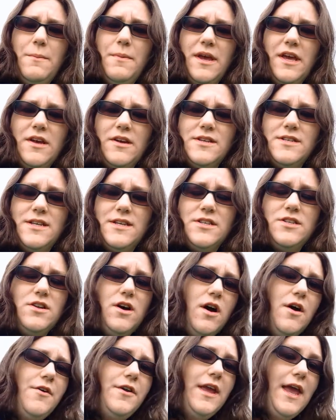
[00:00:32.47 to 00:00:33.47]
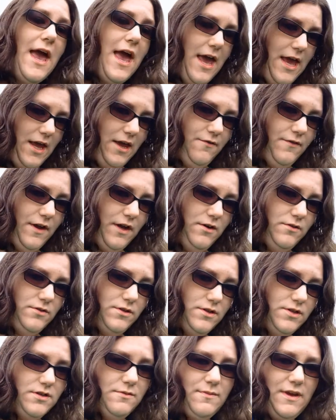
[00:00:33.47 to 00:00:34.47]
because it's not only a
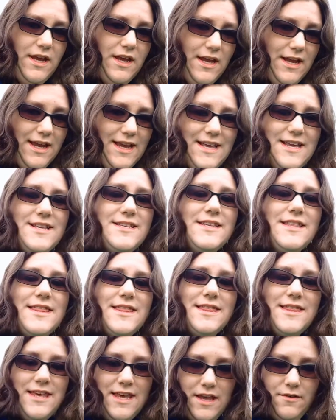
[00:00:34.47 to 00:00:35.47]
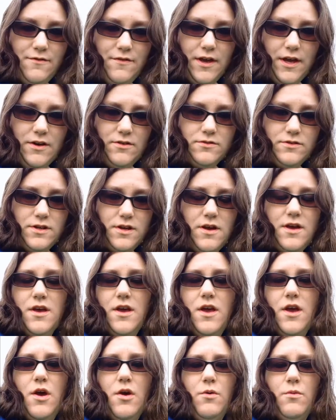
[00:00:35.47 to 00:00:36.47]
field, to me it is the field.
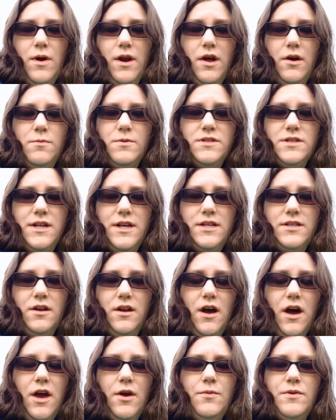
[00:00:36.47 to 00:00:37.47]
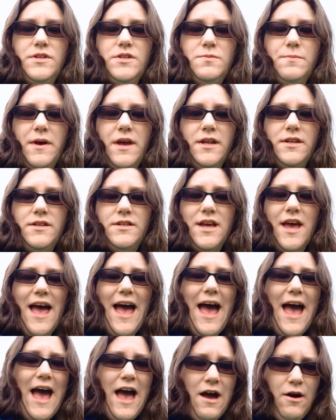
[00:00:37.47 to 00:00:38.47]
When I was little I would spend
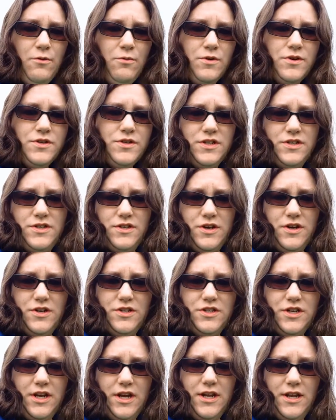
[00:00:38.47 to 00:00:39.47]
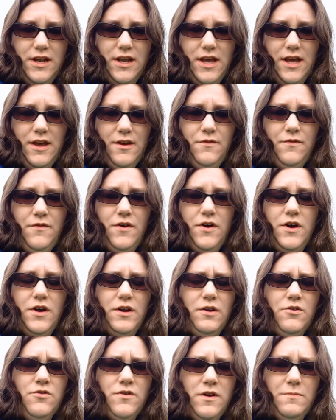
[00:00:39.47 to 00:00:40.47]
hours searching in here for
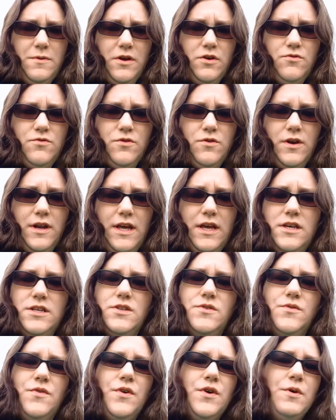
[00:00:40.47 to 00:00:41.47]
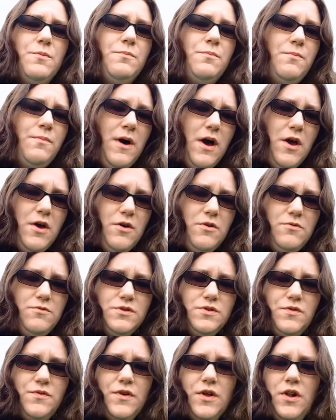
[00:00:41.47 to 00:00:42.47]
creepy crawlies, for
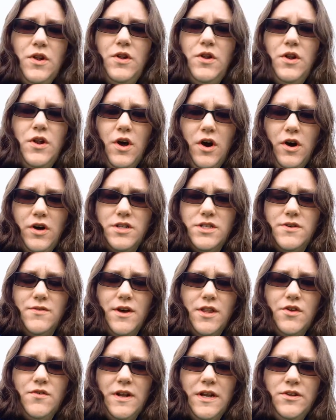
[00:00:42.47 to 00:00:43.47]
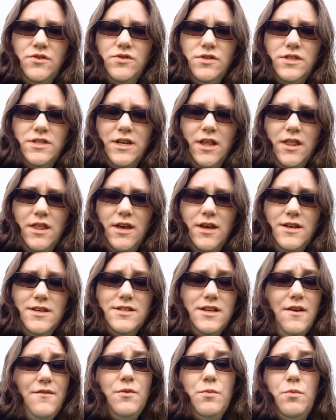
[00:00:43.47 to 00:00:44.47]
bones, for lots of other interesting
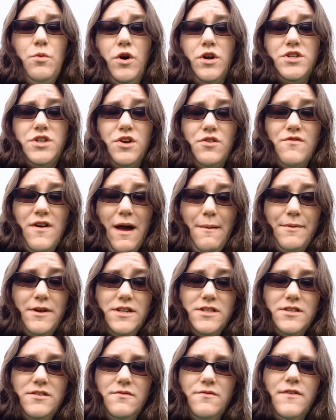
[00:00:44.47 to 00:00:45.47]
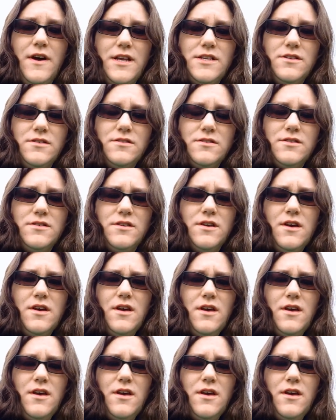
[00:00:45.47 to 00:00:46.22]
things, even watching rabbits and pheasants.